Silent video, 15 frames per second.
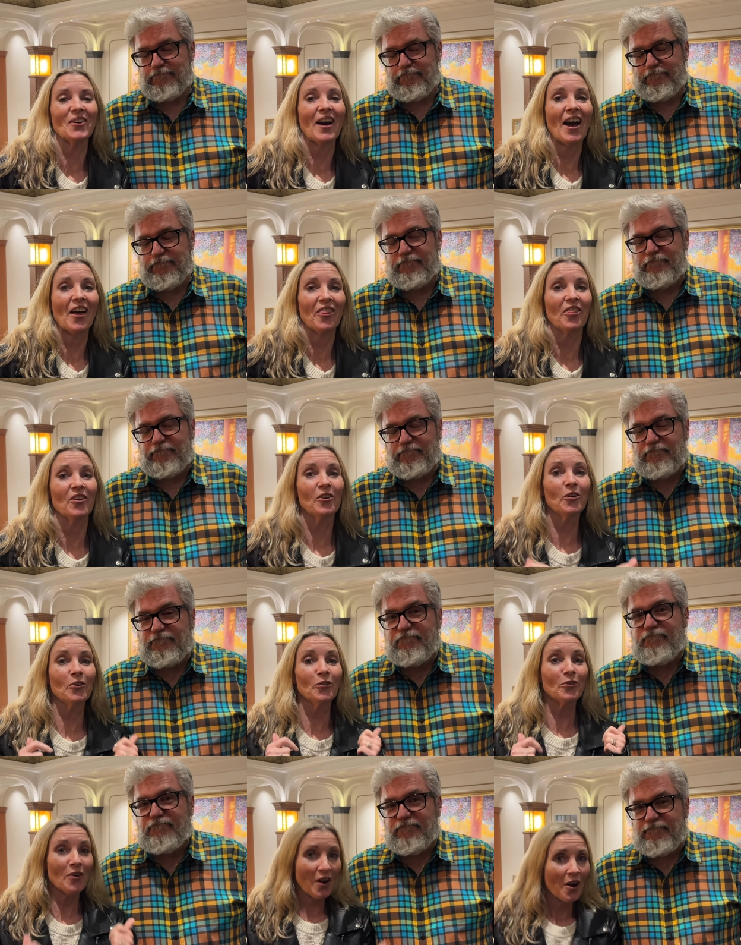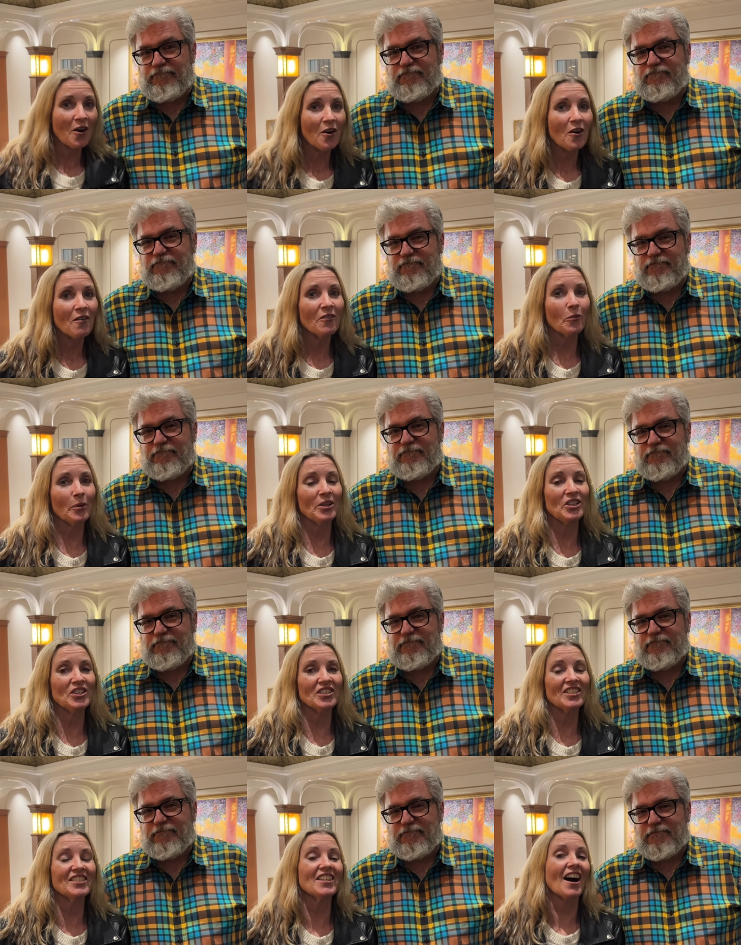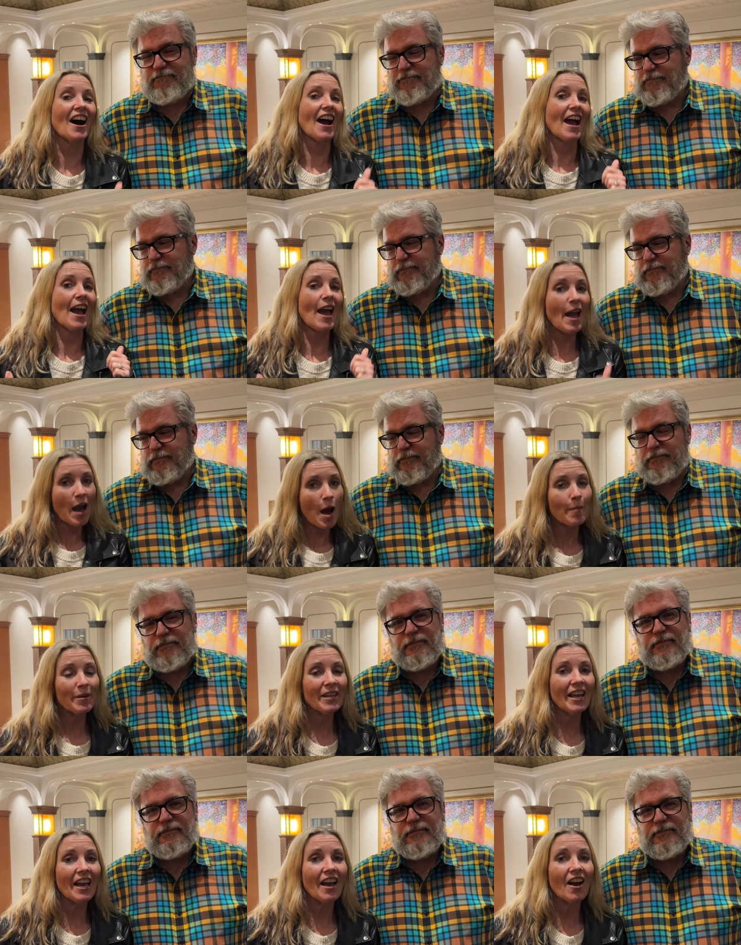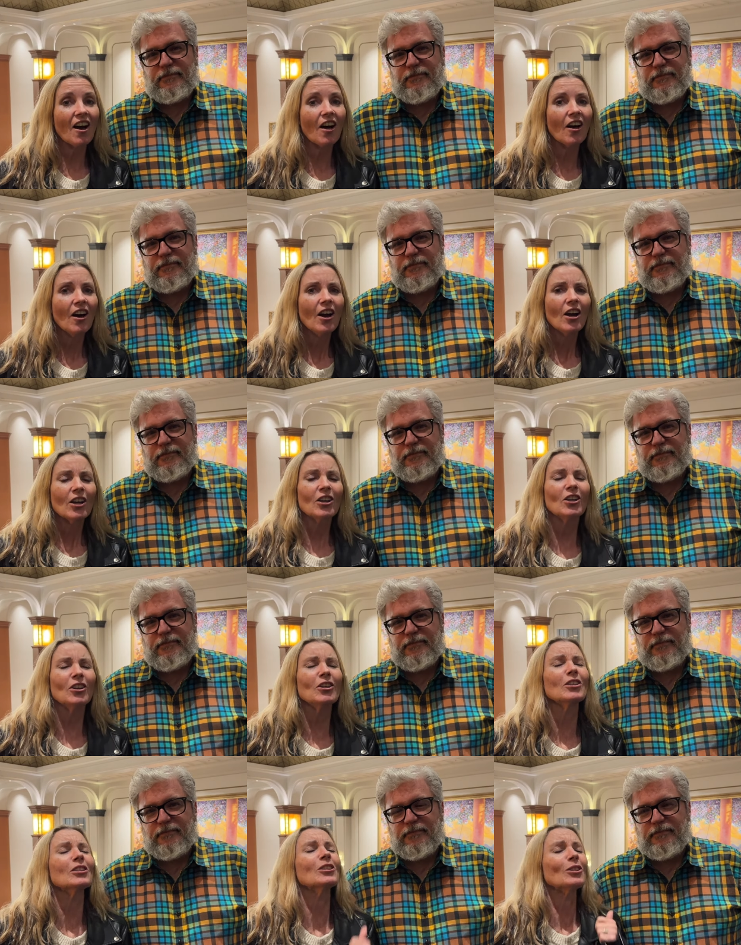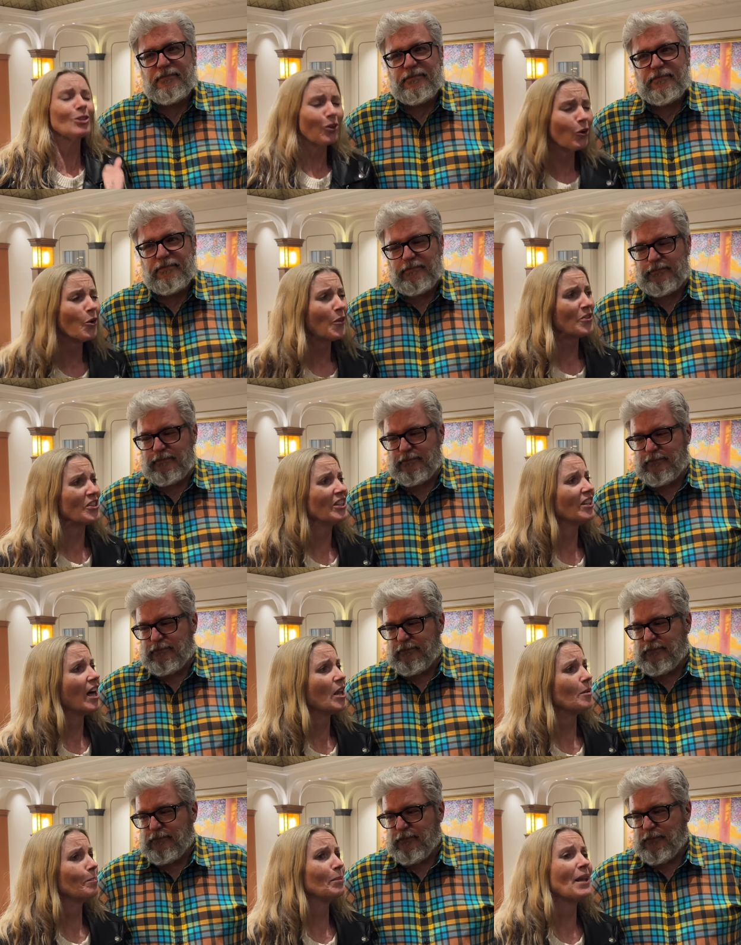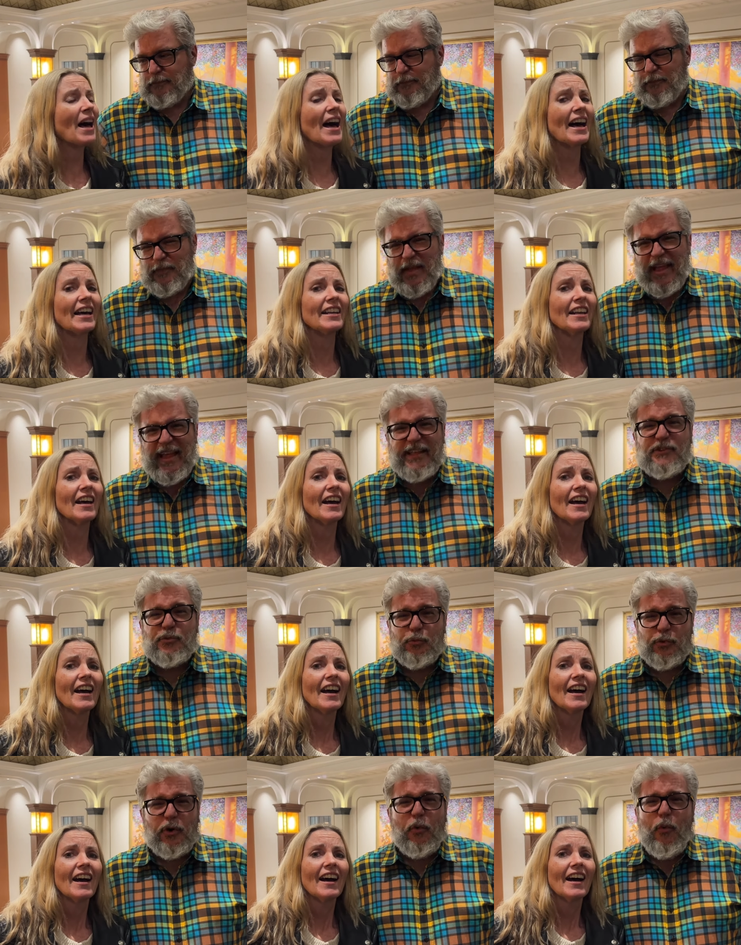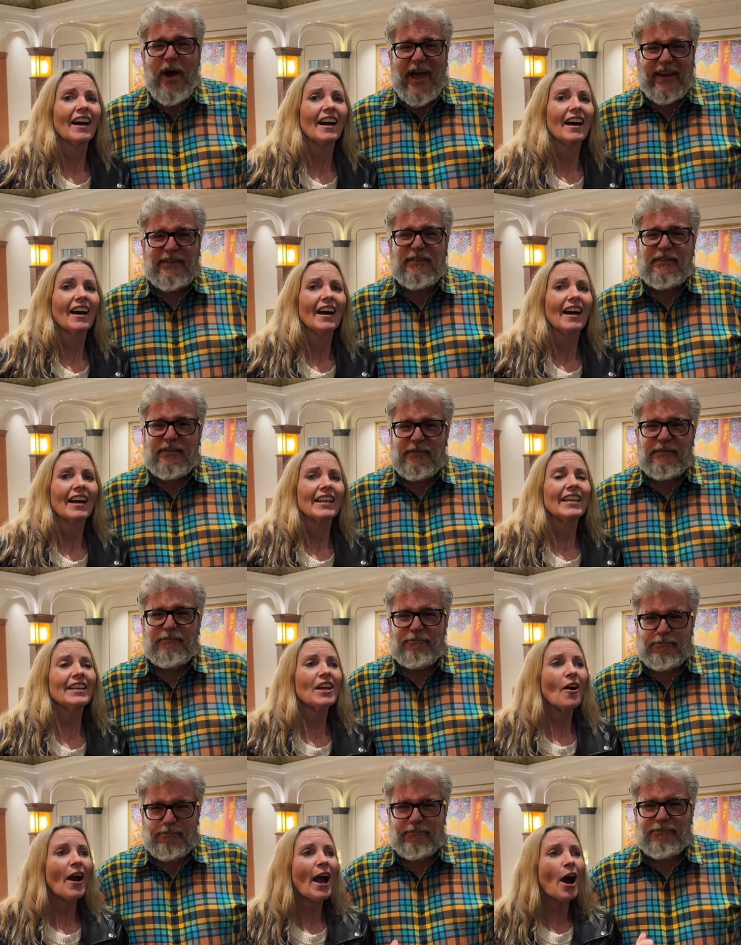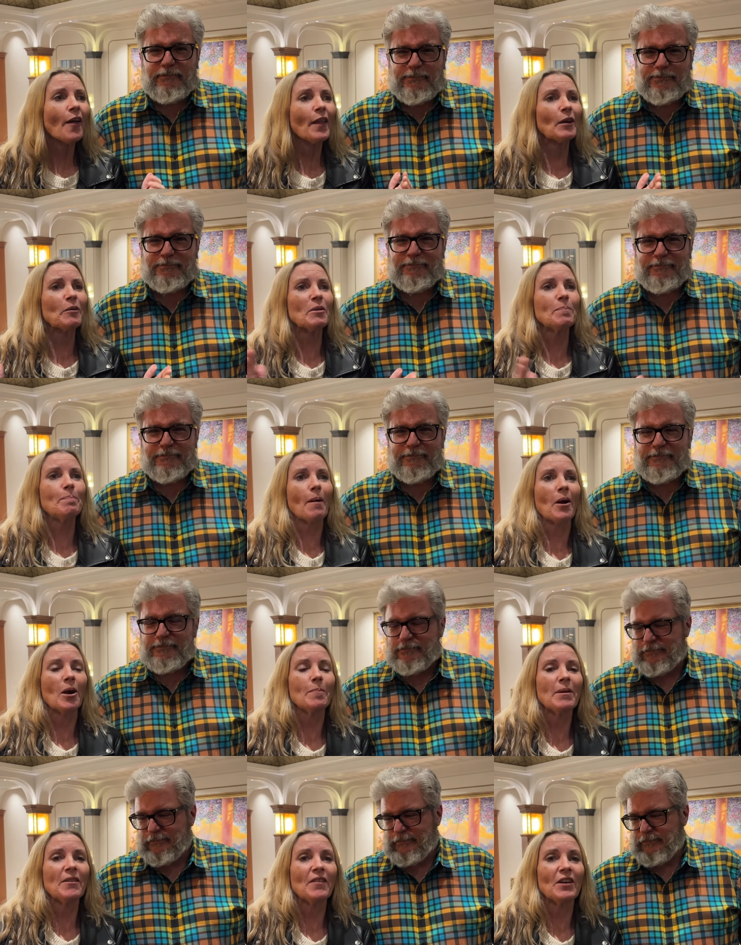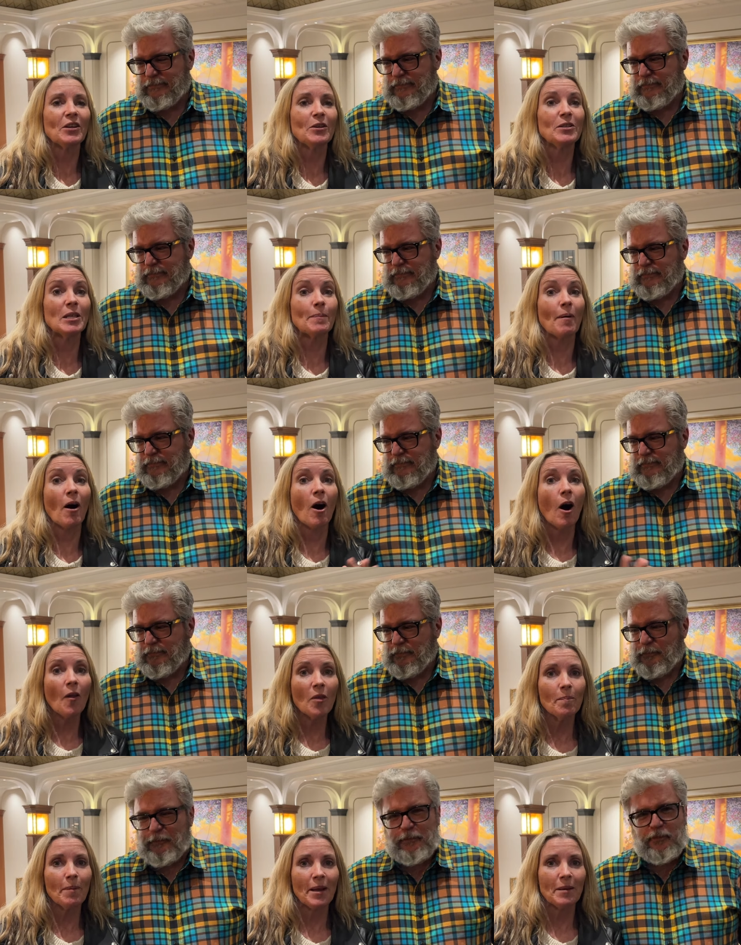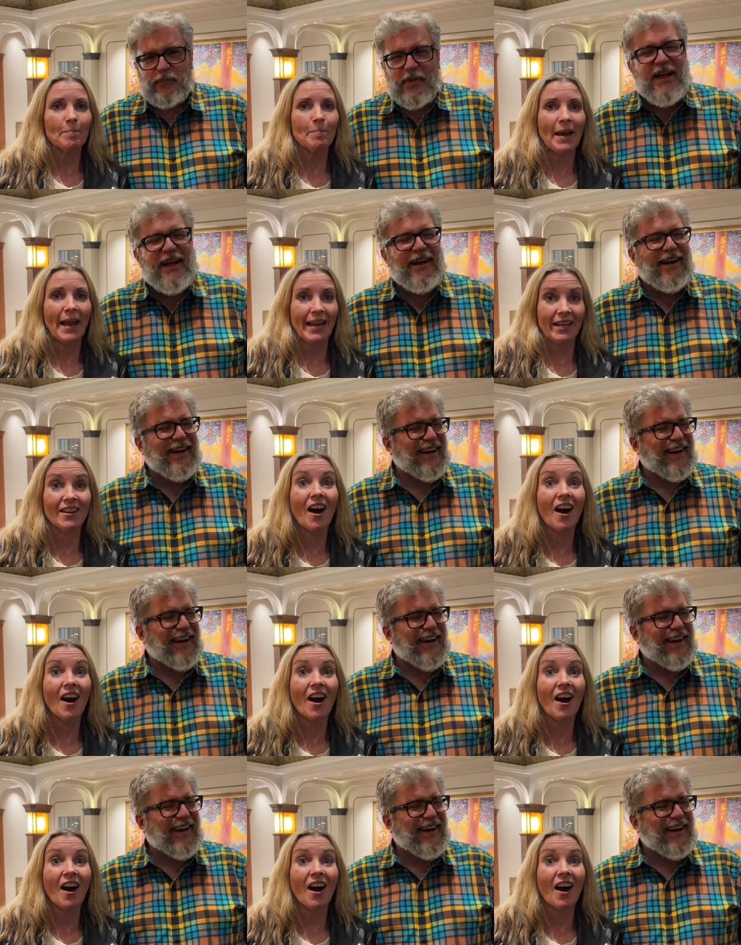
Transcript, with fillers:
Speaker 1: at the Grove. We just saw Abigail. Good Lord, that's a lot of blood.
Speaker 2: It's real wet.
Speaker 1: You know how, like with Barbie, they used up all the pink paint in